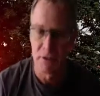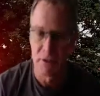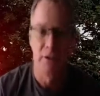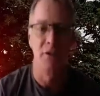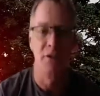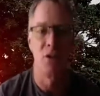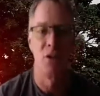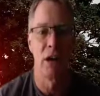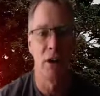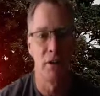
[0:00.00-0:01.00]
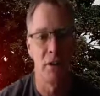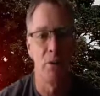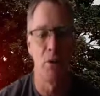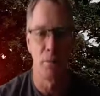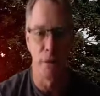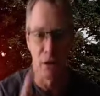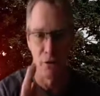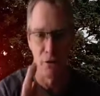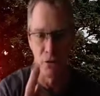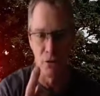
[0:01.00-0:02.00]
and you don't allow them to overpower
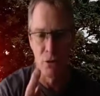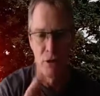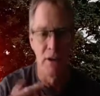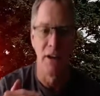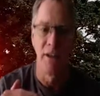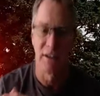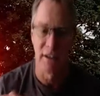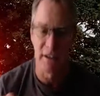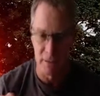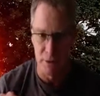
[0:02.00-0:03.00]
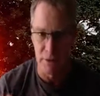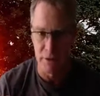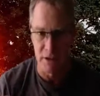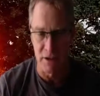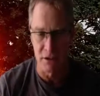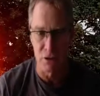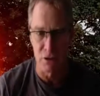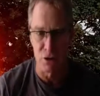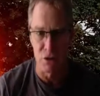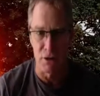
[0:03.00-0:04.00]
you. It takes a bit of a skill to
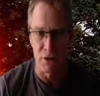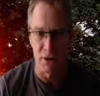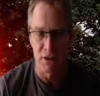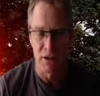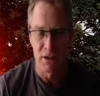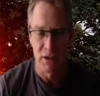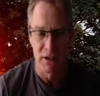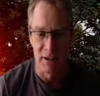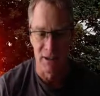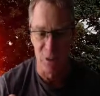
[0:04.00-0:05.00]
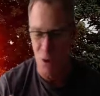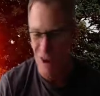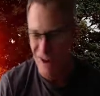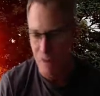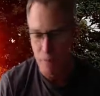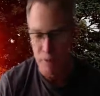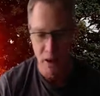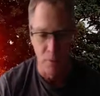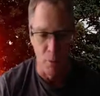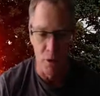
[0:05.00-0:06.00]
do this. It takes a while.
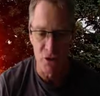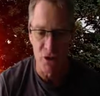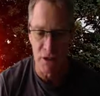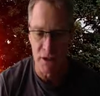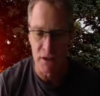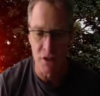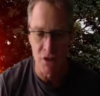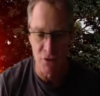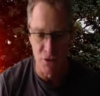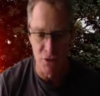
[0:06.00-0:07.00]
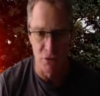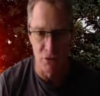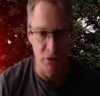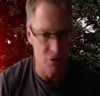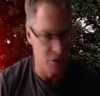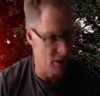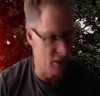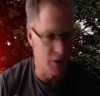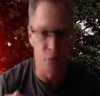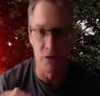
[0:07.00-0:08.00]
But once you get the use to it, you just
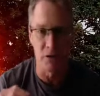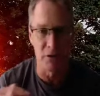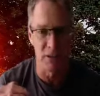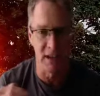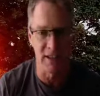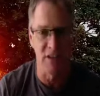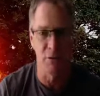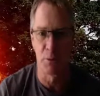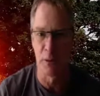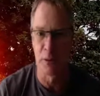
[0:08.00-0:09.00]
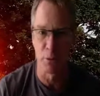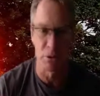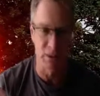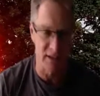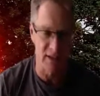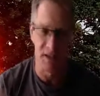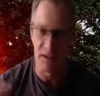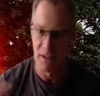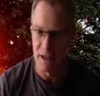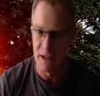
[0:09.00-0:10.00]
keep on testing it with people. Test,
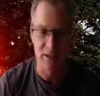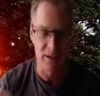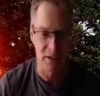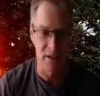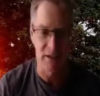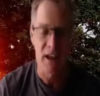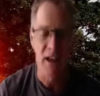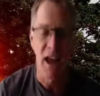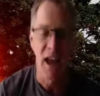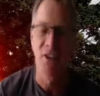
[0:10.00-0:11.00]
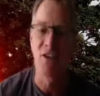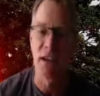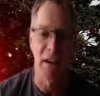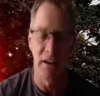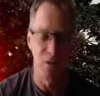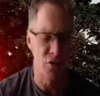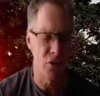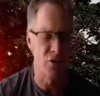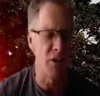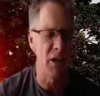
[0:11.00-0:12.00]
test, test, and you get it. You could
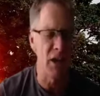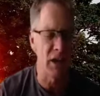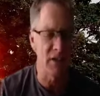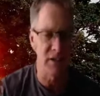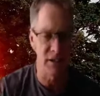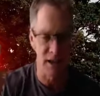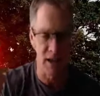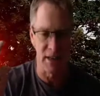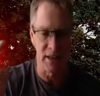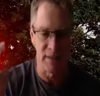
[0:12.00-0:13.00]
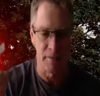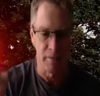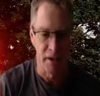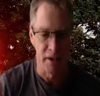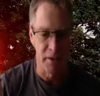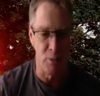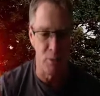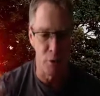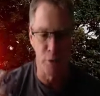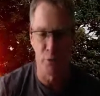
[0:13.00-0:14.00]
do the lightest tests. The
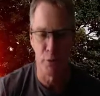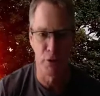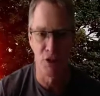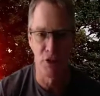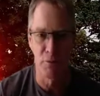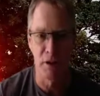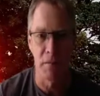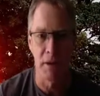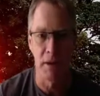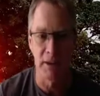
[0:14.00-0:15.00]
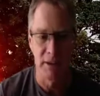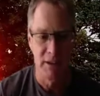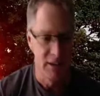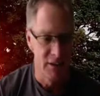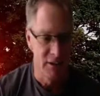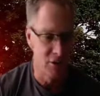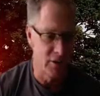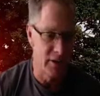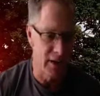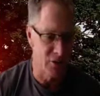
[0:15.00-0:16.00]
more proficient you become at it, you don't
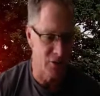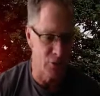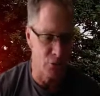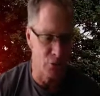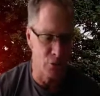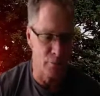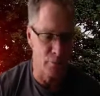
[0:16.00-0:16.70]
even have to,